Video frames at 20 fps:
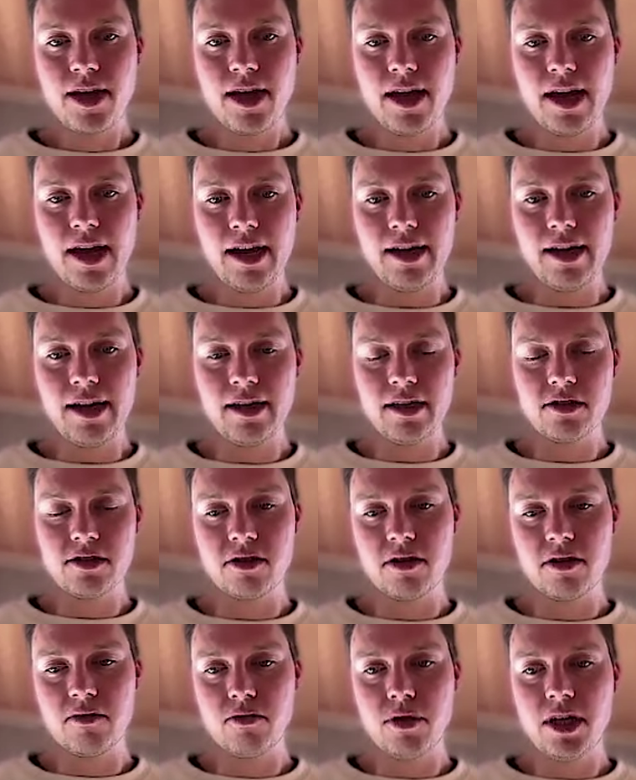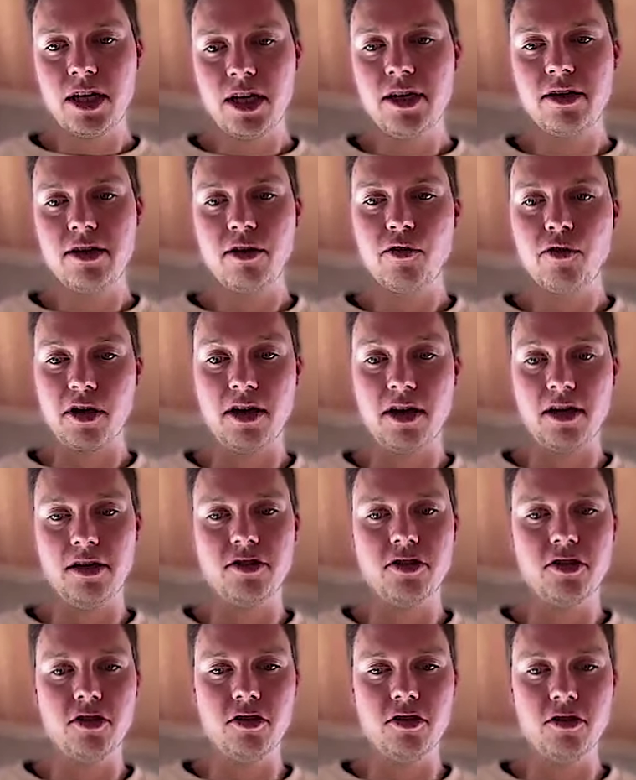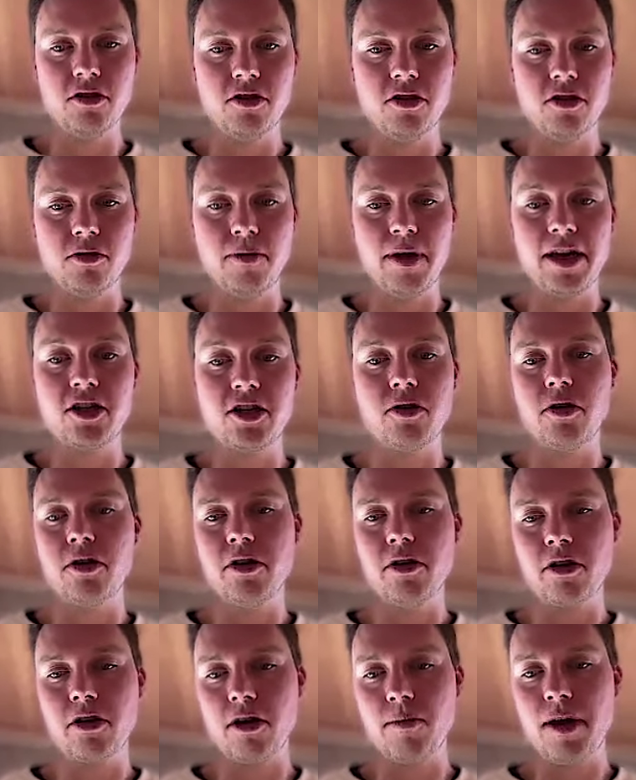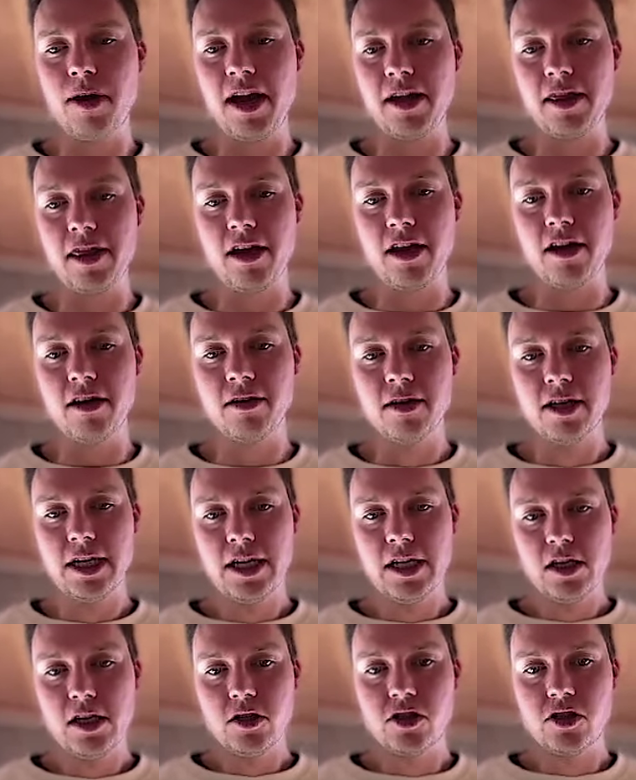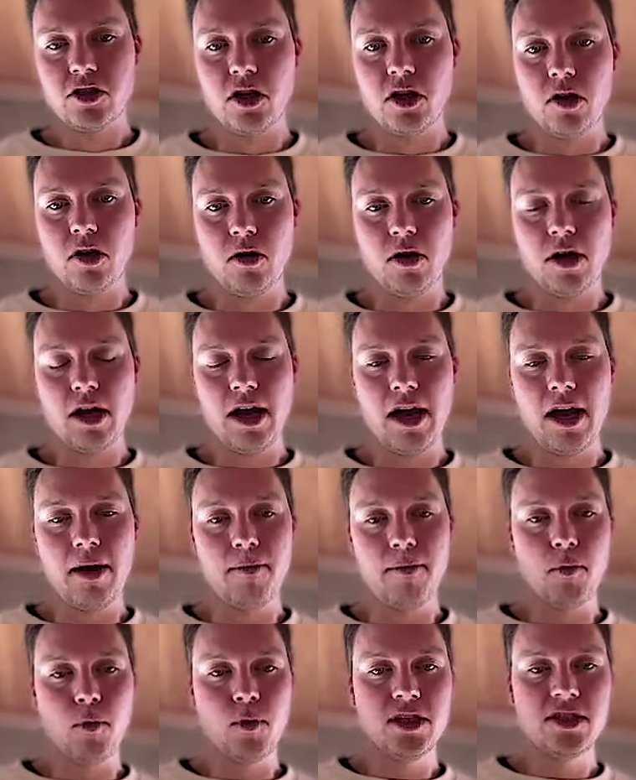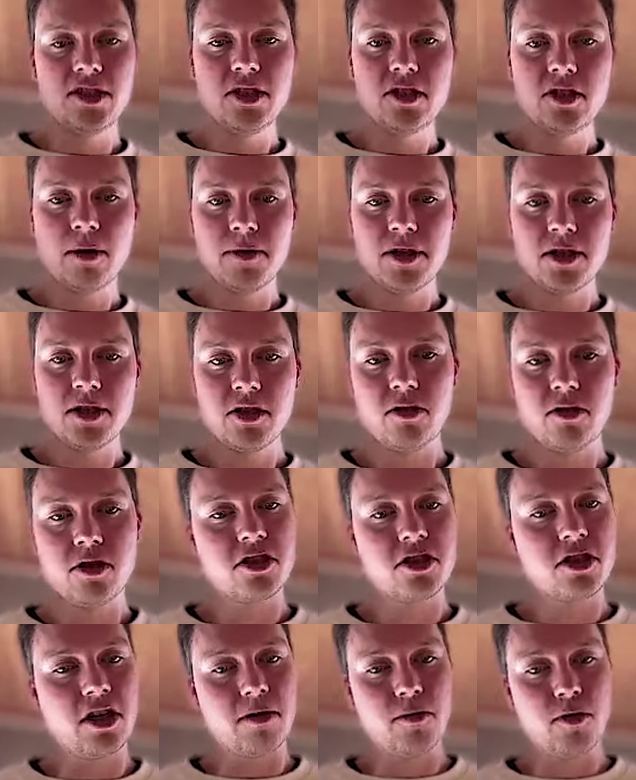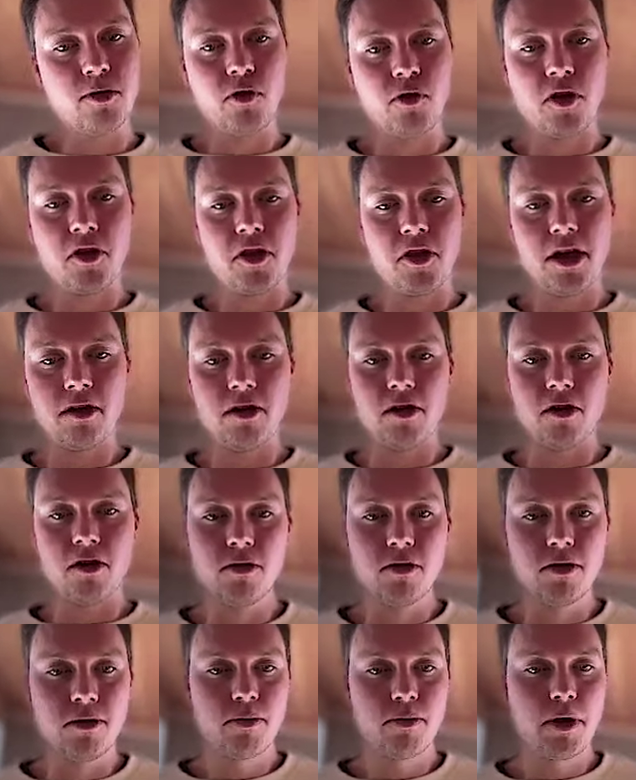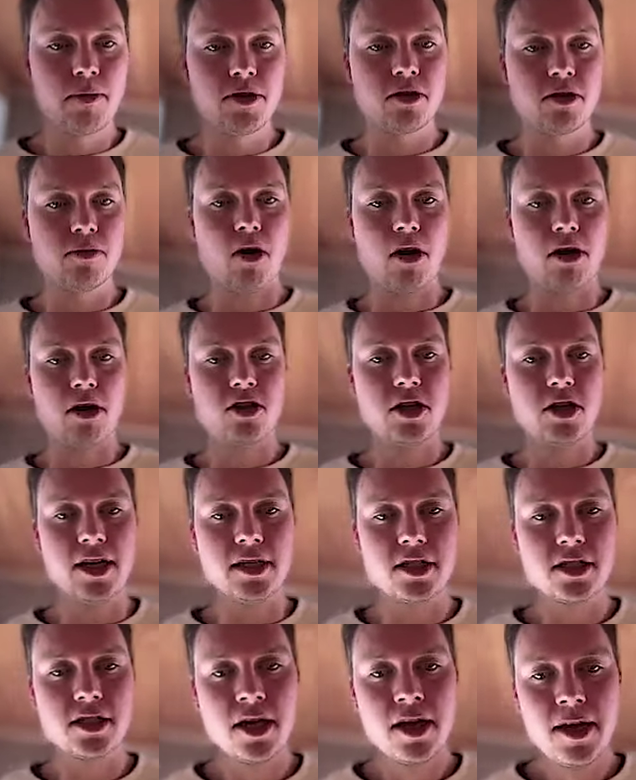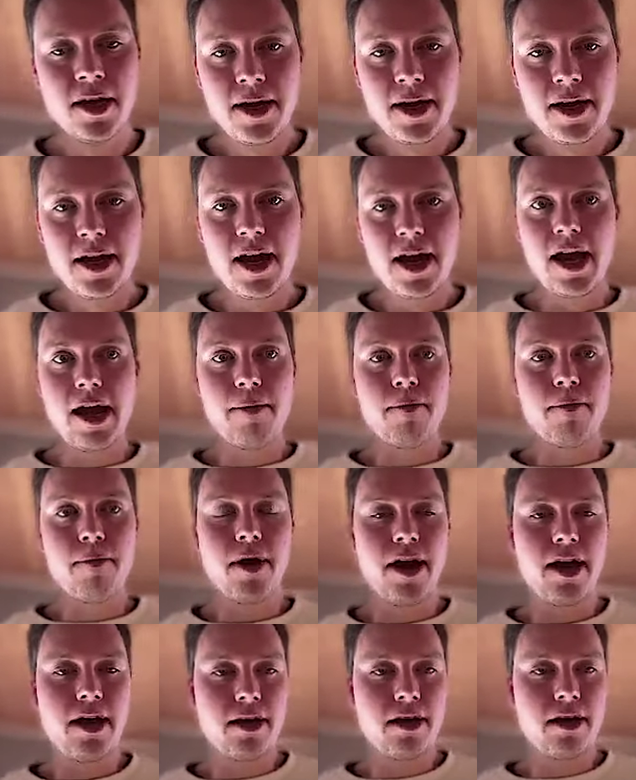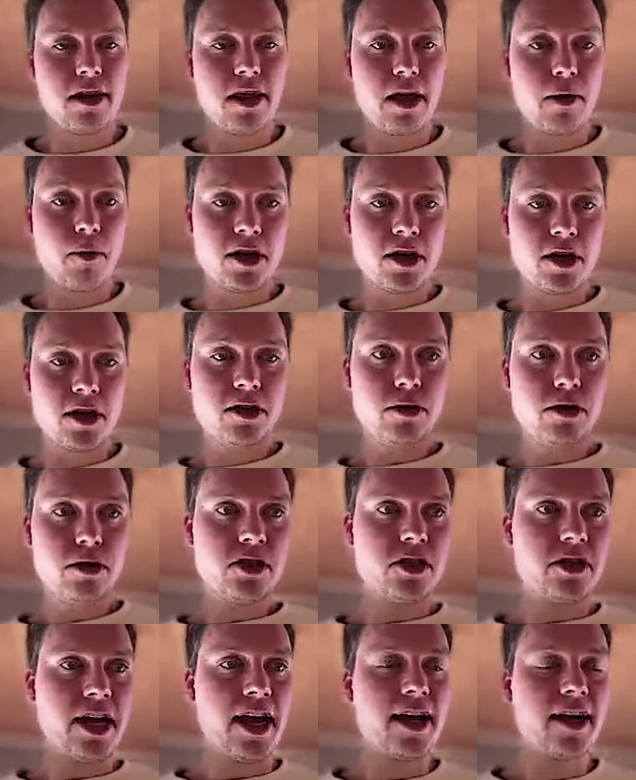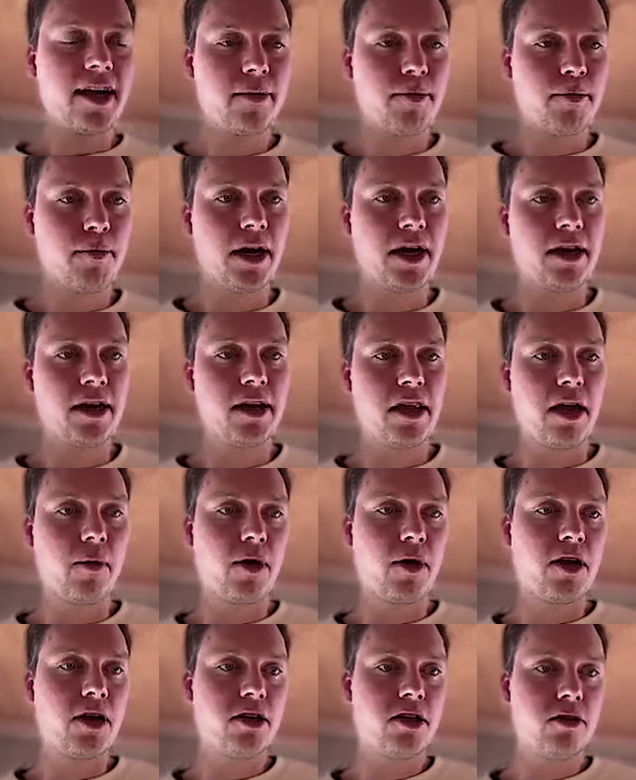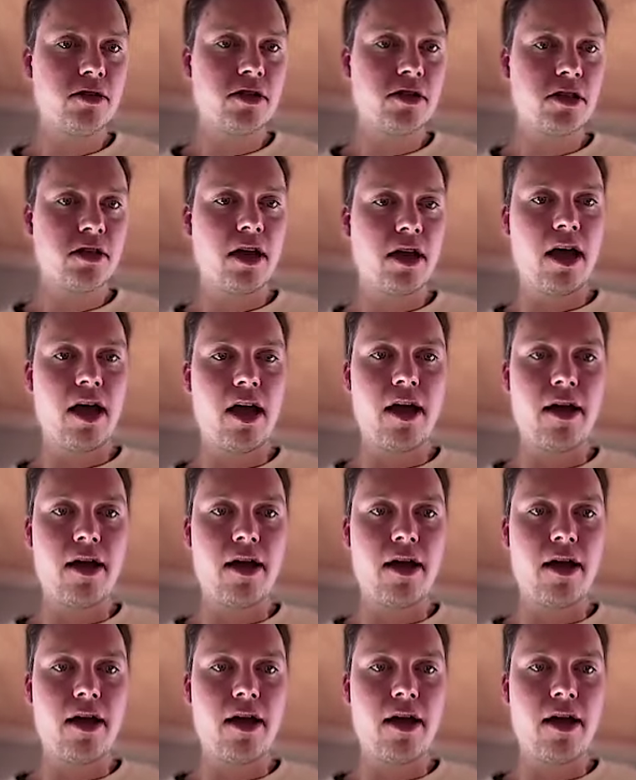it is really difficult to make sure you're compliant there. So we see some institutions that move on their own permission blockchains, and they want to use the tech, but they want to use it